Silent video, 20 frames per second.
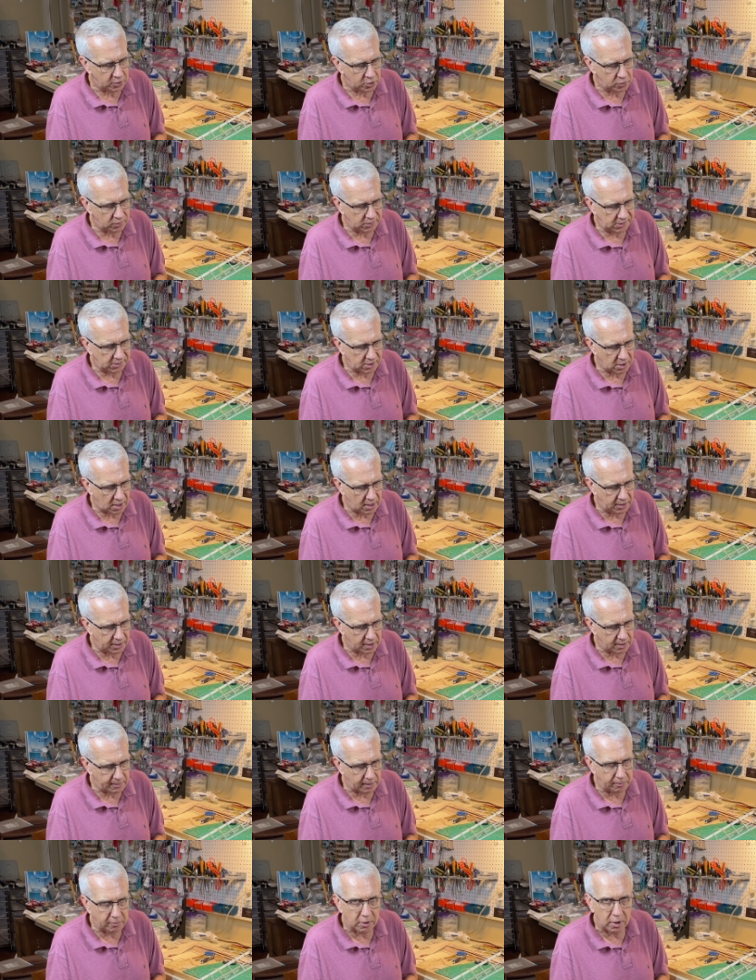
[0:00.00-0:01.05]
to install
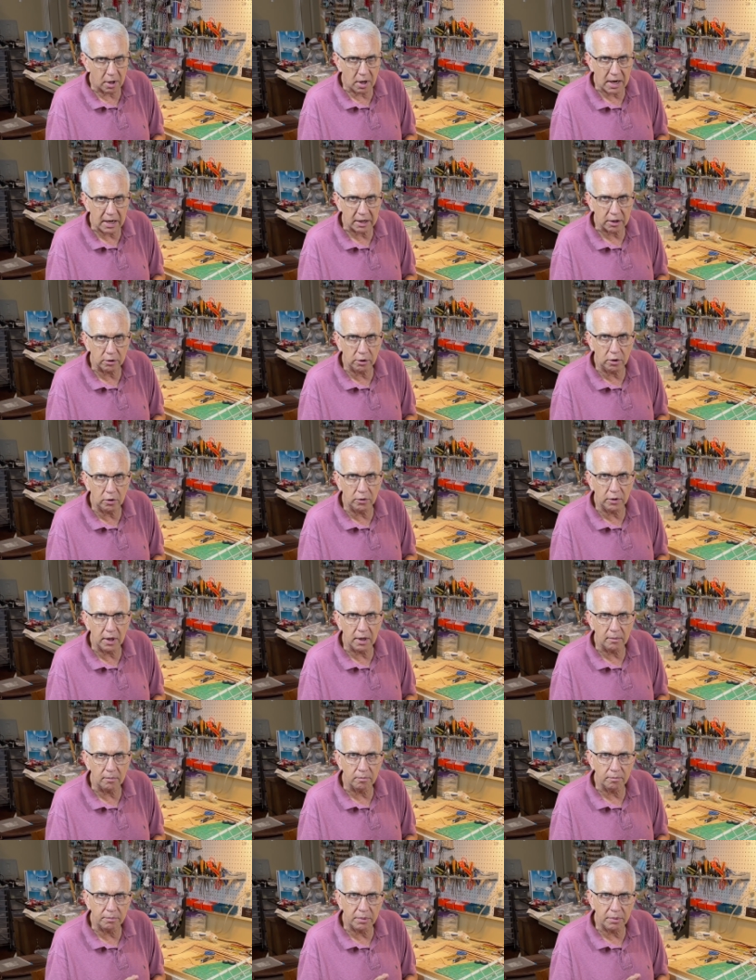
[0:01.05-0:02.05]
them, I'm going to hot glue them.